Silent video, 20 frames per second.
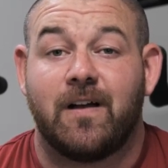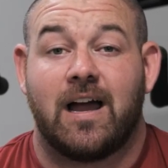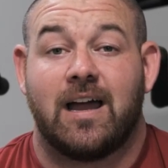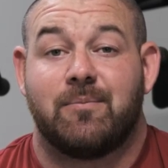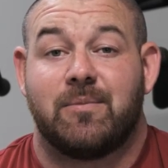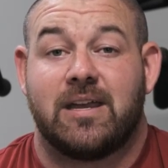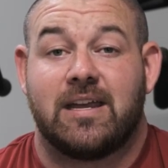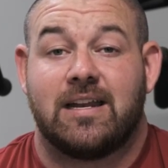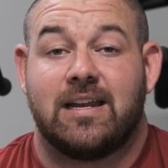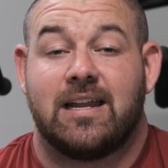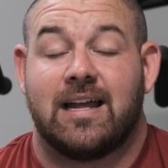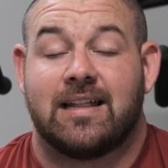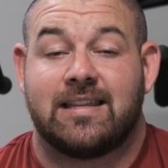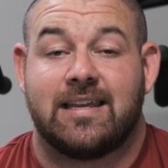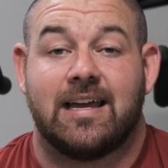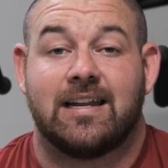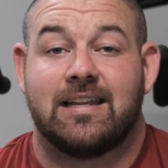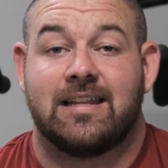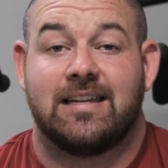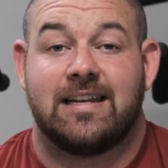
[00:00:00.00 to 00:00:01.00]
I mean, at
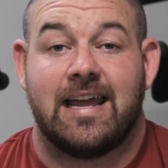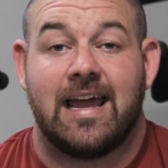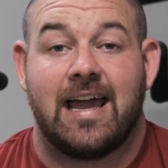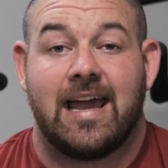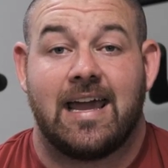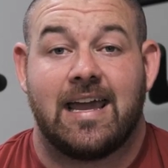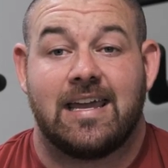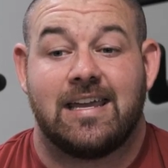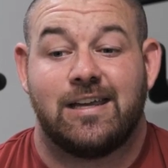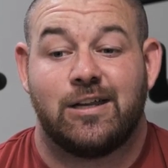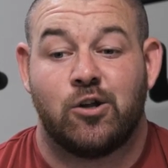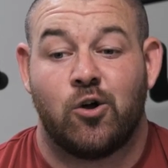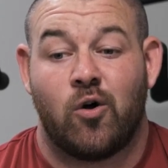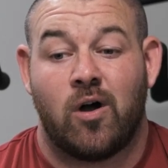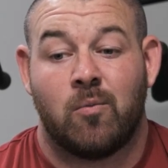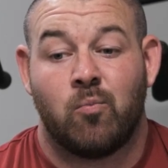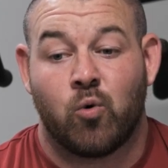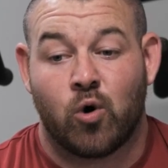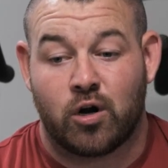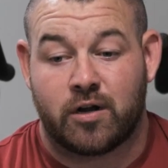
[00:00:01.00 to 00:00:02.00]
the end of the day, you know,
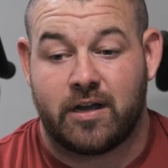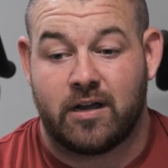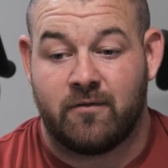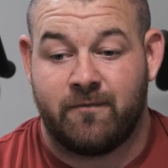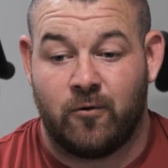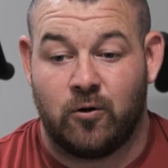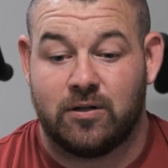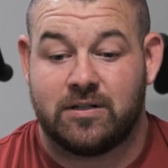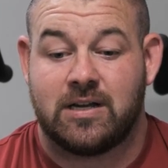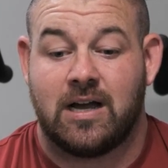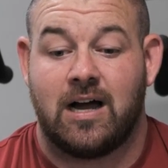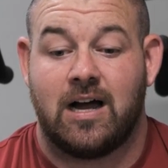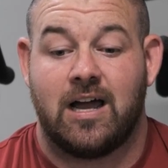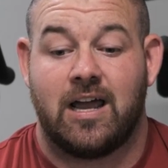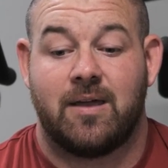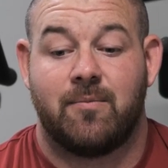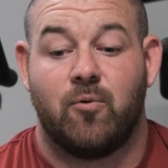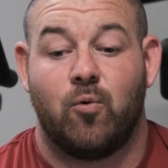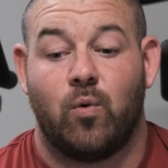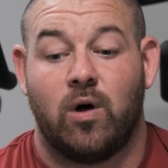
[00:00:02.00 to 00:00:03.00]
I'm working full
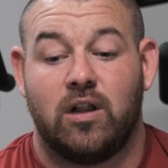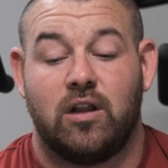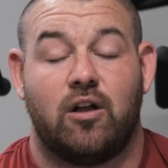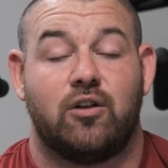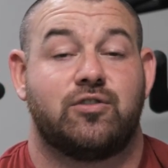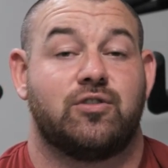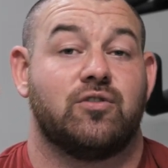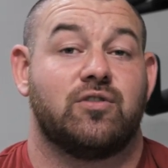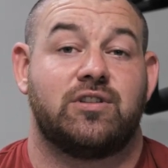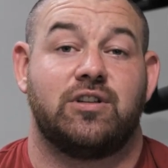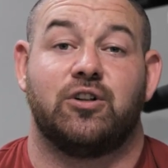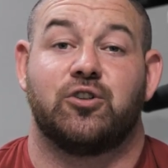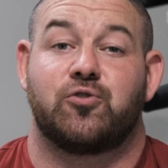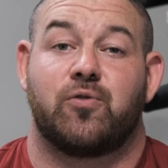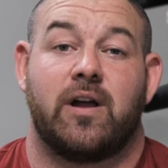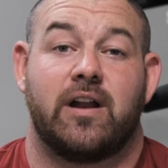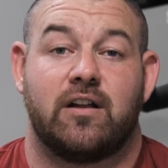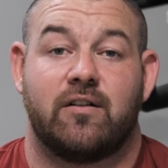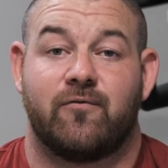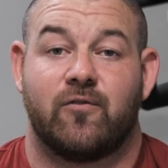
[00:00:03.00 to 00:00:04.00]
time while also still
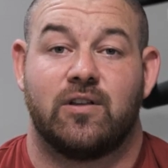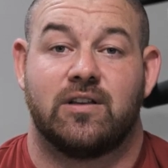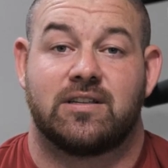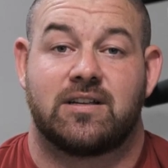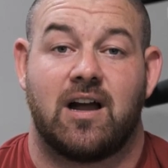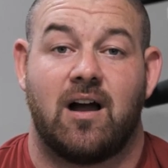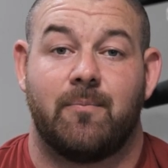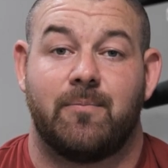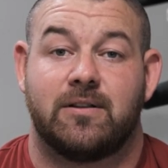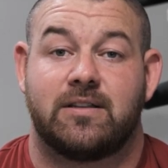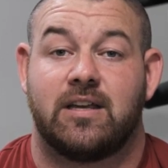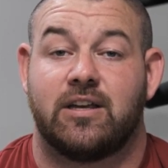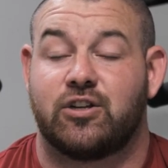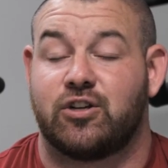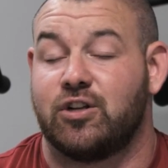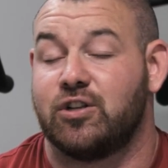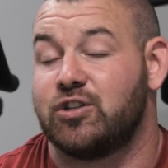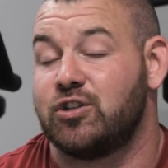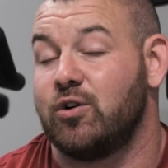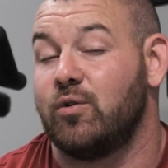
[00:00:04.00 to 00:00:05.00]
training for this
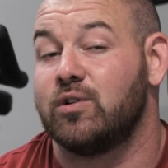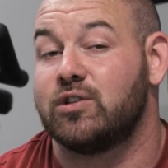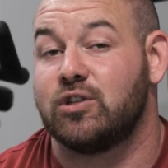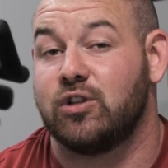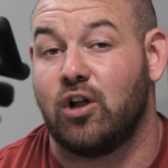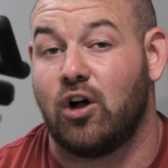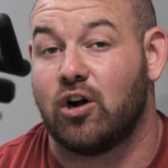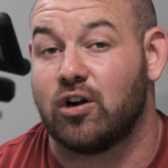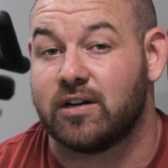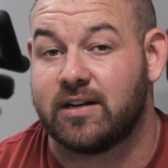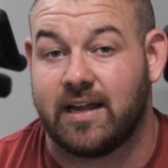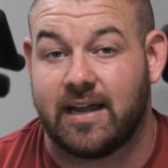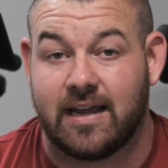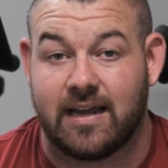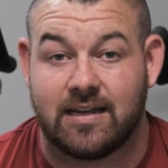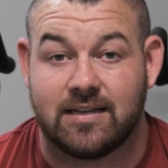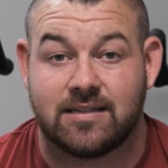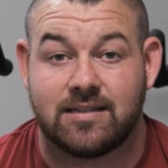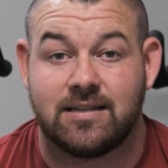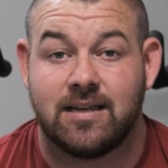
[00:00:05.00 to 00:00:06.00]
competition. So it's long
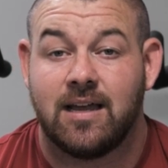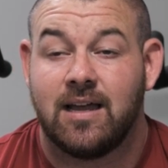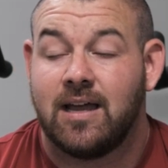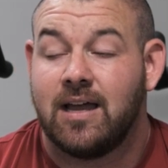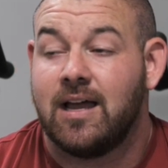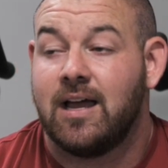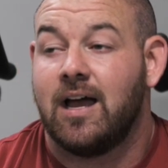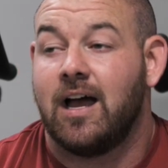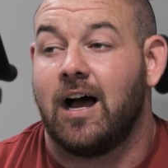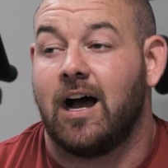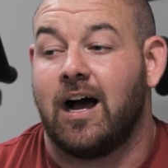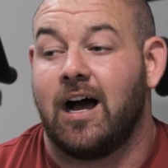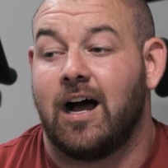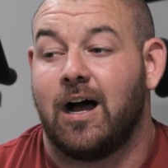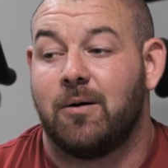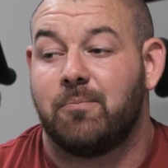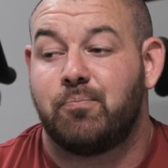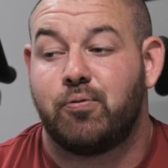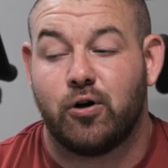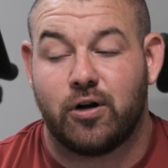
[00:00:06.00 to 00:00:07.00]
days,
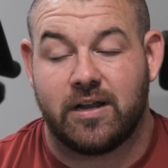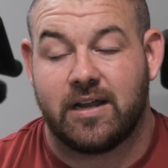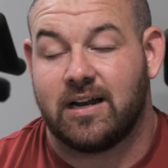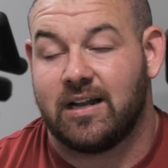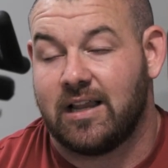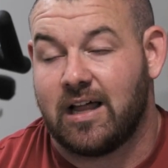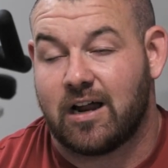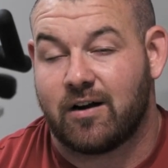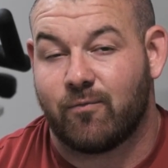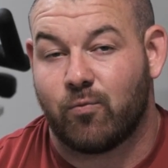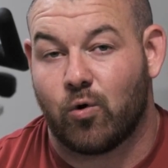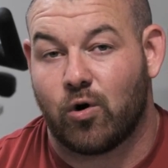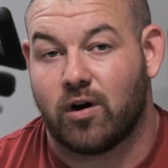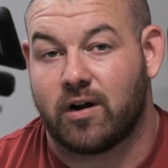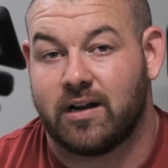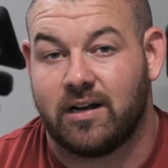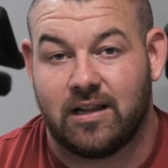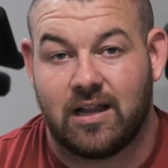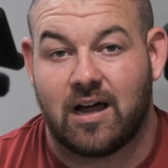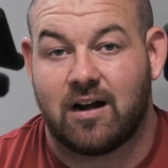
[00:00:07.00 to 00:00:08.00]
putting in a lot of
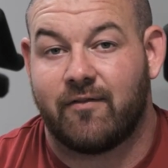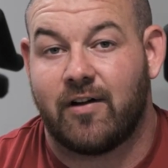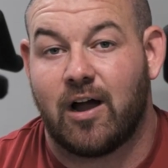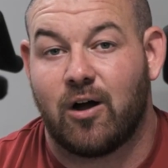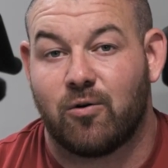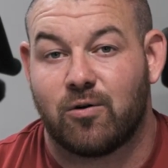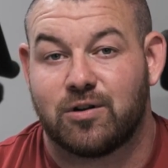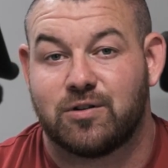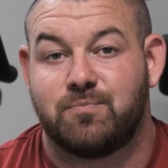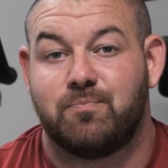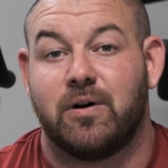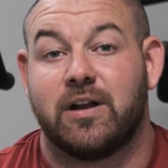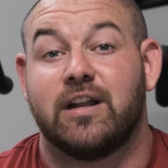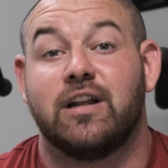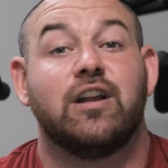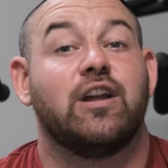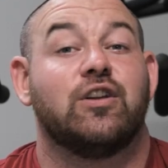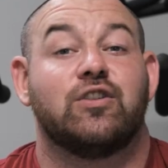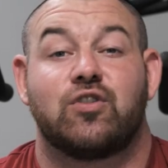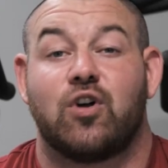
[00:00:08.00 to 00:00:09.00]
work and a lot of hours, but
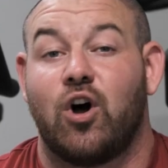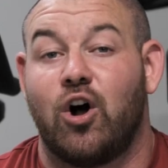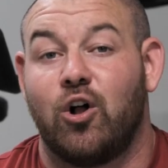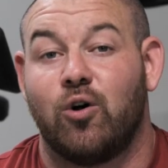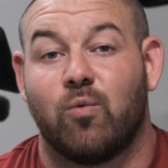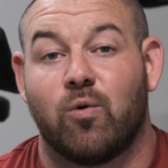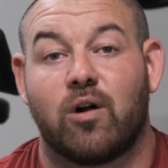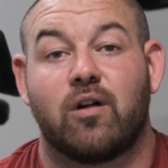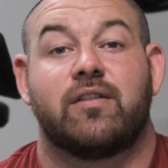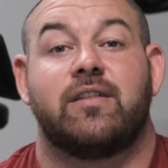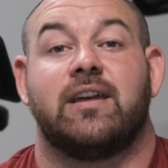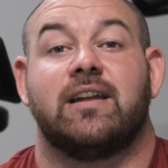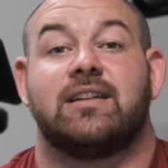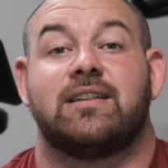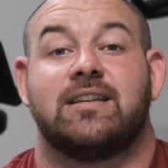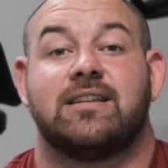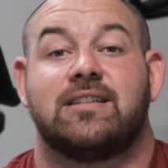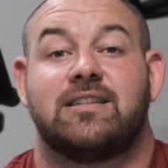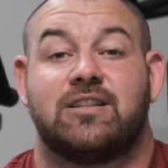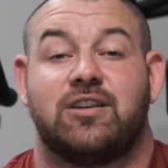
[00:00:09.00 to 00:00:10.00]
it is all worth it
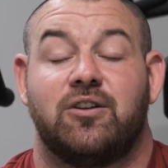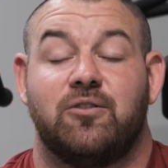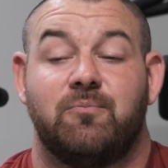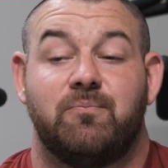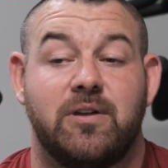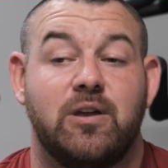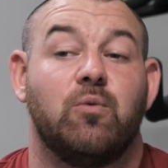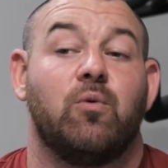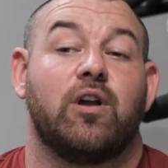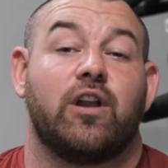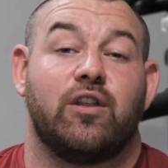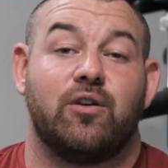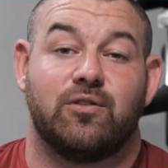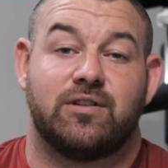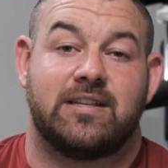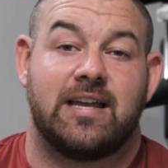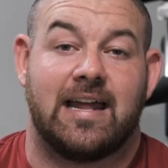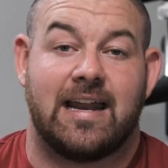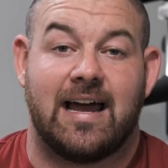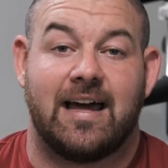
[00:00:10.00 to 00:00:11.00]
to be one of
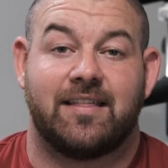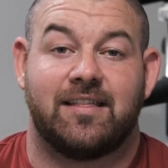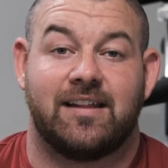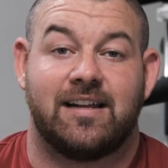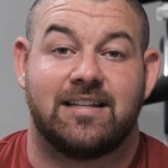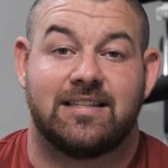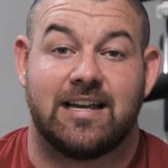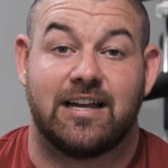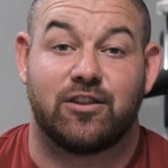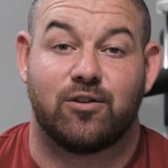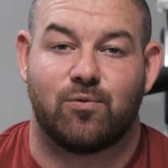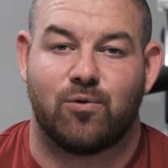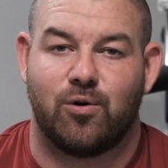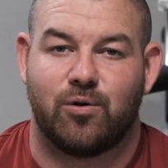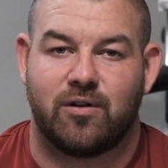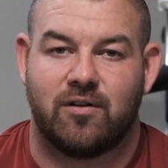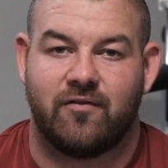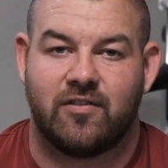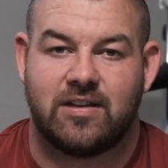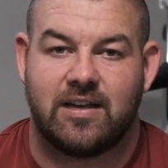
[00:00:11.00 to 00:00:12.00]
those 10 athletes at the
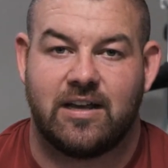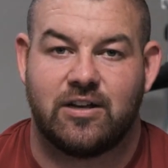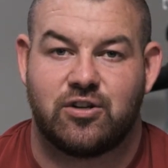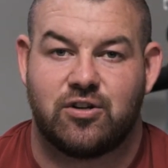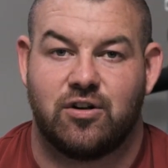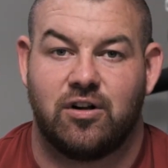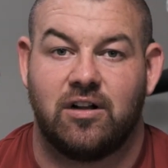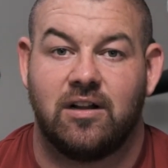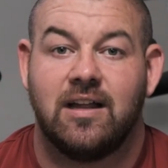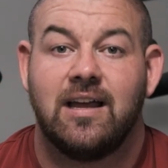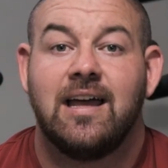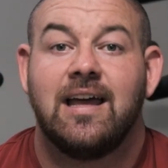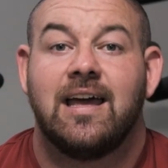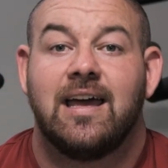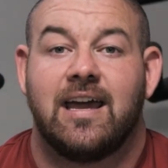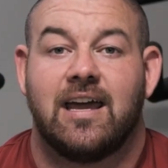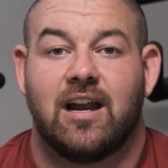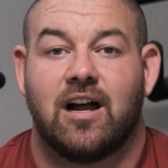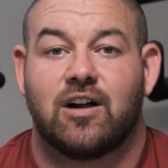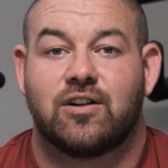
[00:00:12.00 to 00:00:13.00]
Rogue Invitational
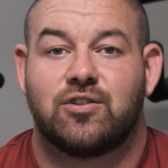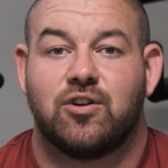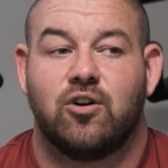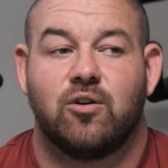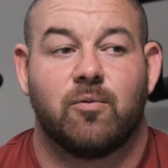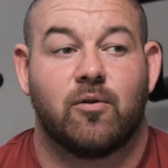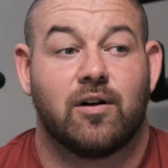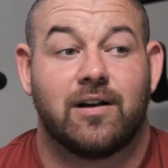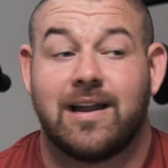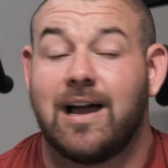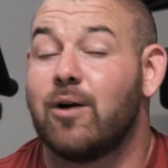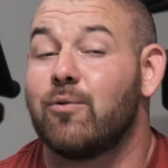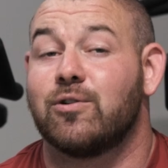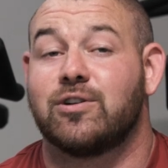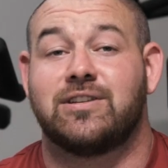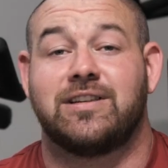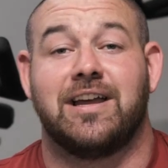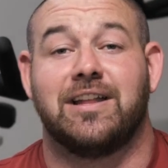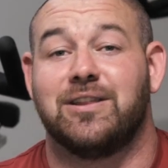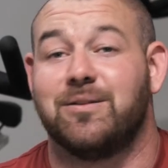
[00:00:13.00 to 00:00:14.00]
in October. Now we're
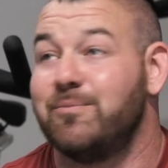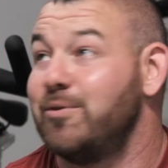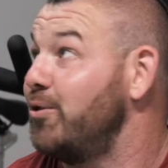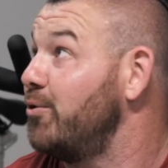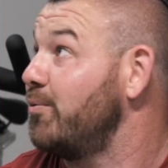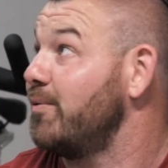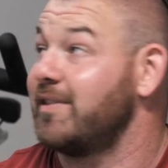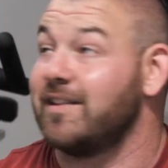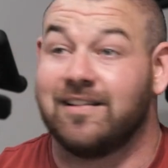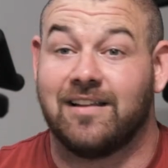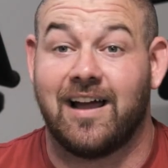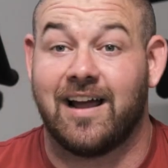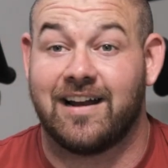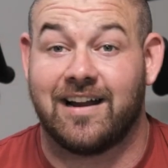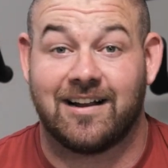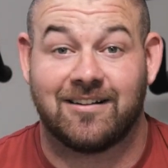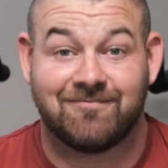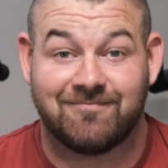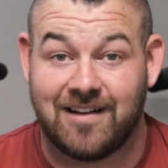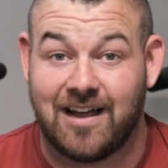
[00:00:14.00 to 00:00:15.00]
setting the mood with the
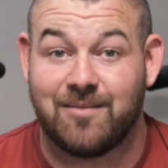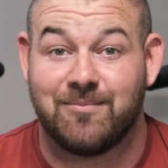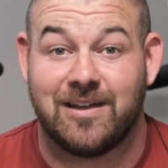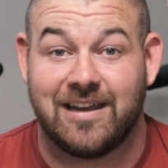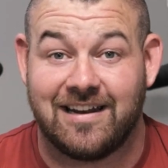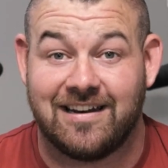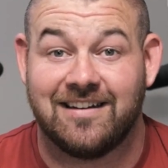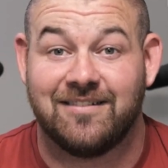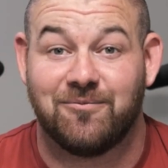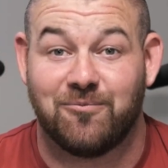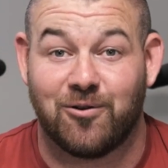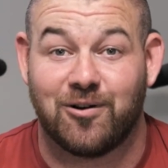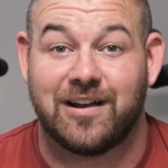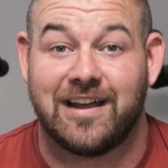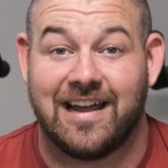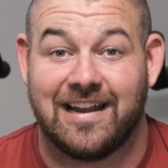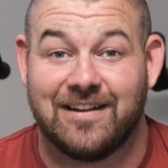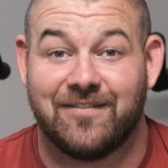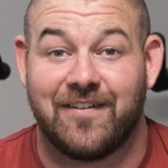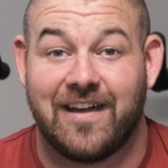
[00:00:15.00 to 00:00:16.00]
lighting. I mean, we're
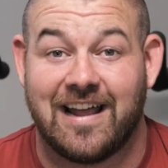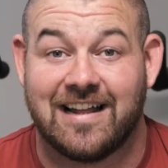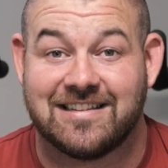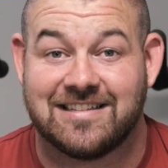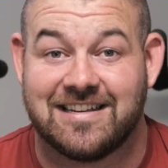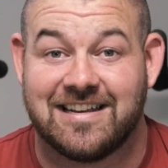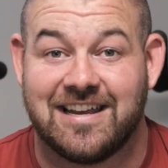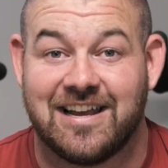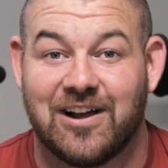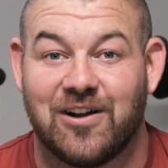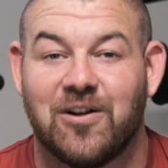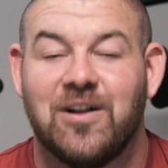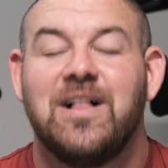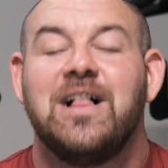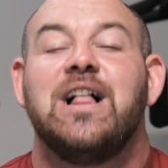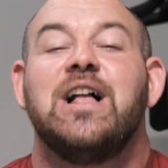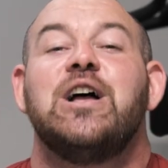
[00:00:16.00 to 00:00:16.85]
getting fancy here.